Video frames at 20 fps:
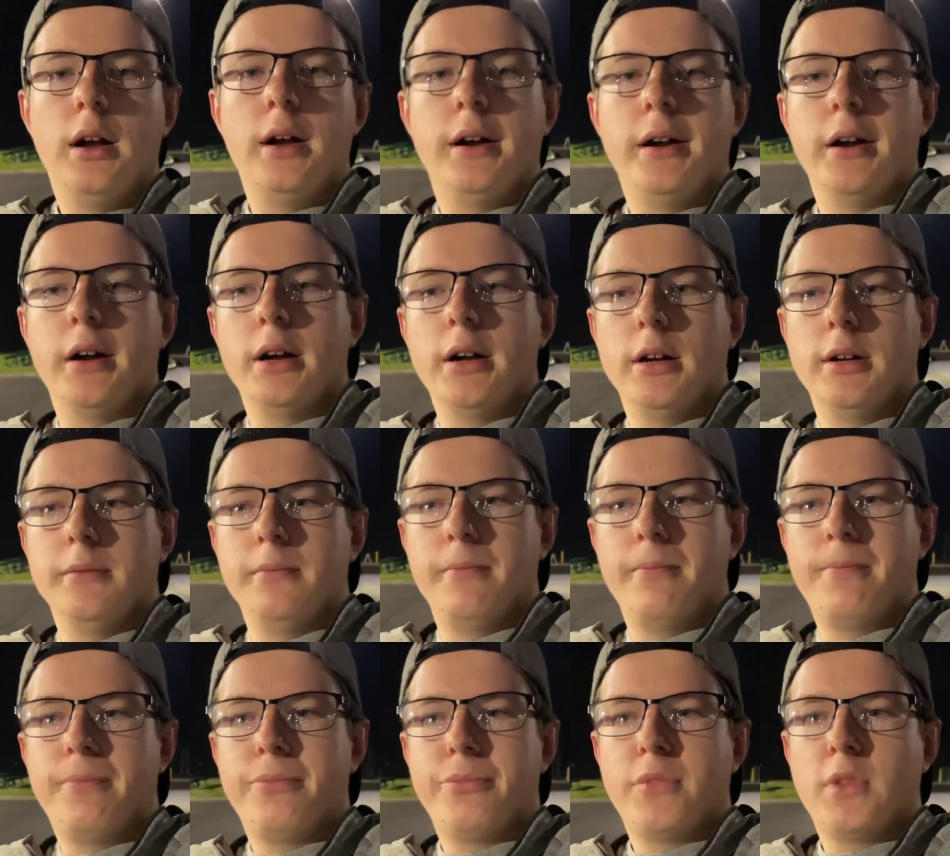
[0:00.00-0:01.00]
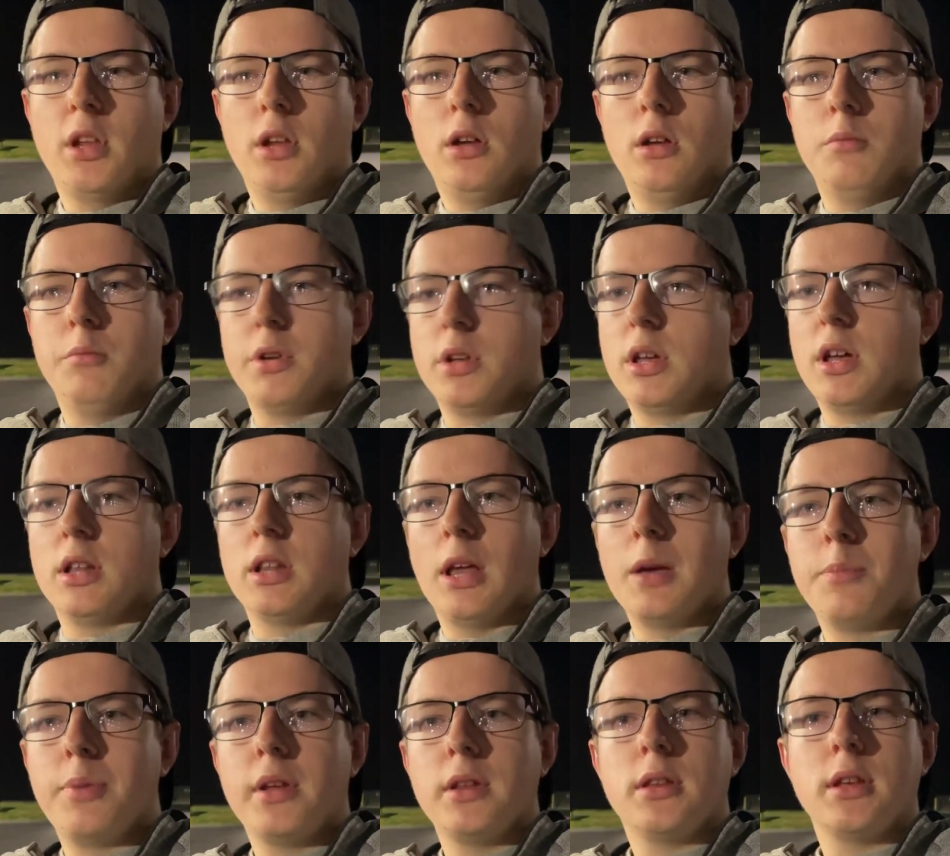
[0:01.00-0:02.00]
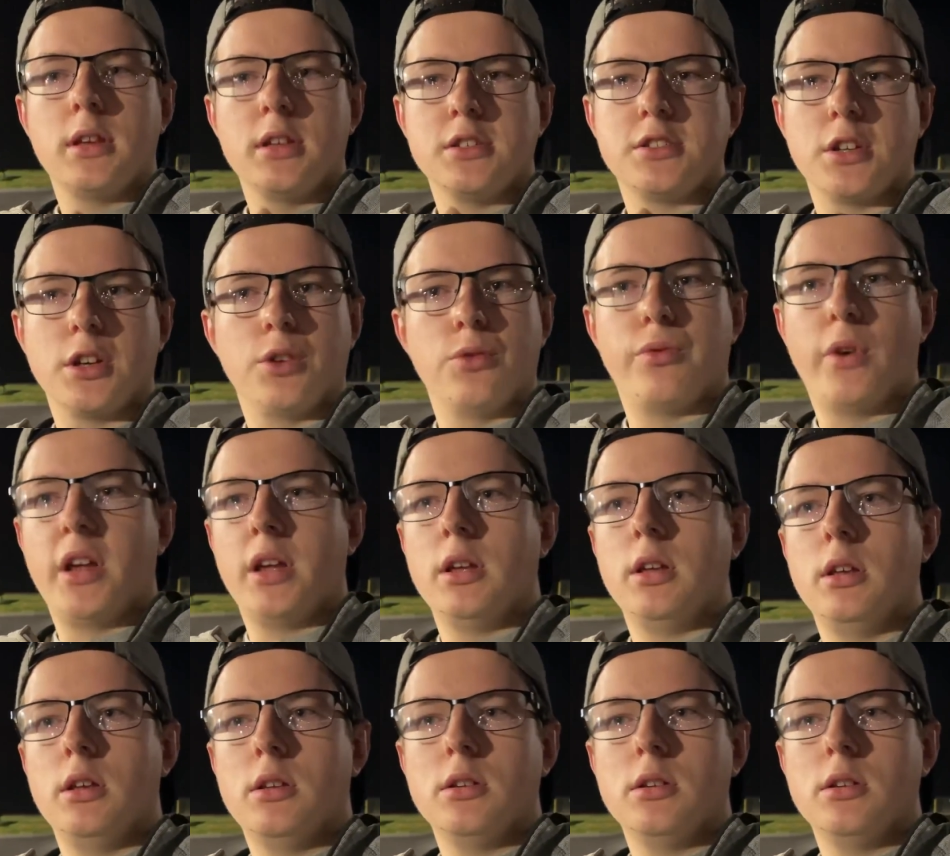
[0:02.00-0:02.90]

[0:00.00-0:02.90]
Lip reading: But yeah, light painting is a great